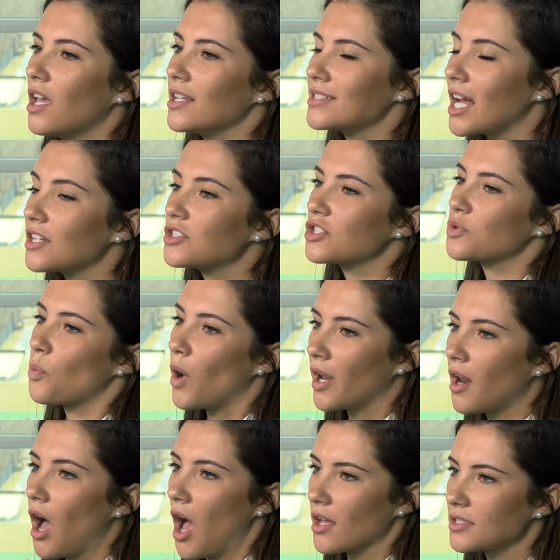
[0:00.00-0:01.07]
It's not just one
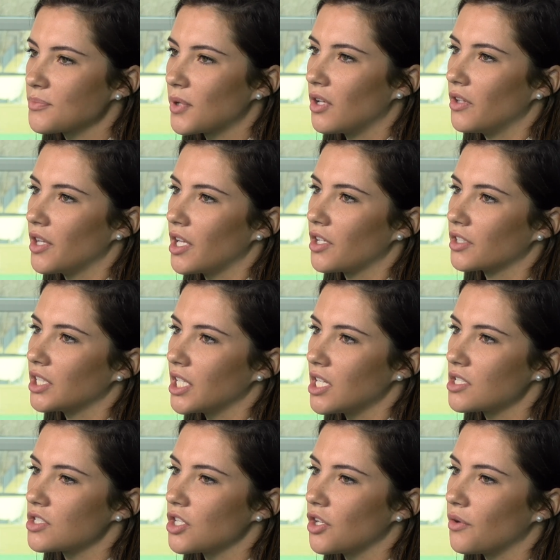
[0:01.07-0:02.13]
hospital that you're
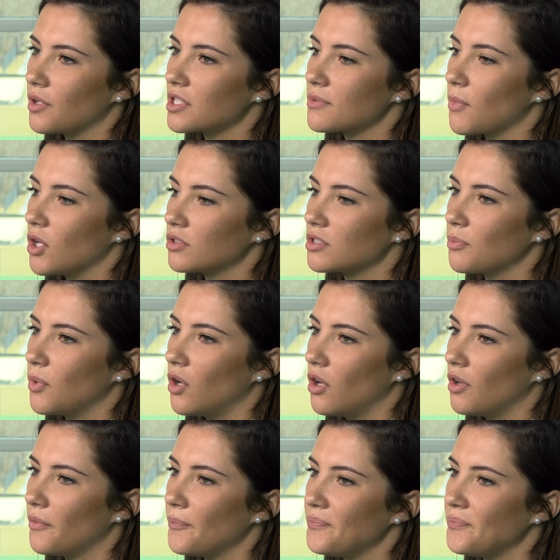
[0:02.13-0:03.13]
linked to; it's multiple.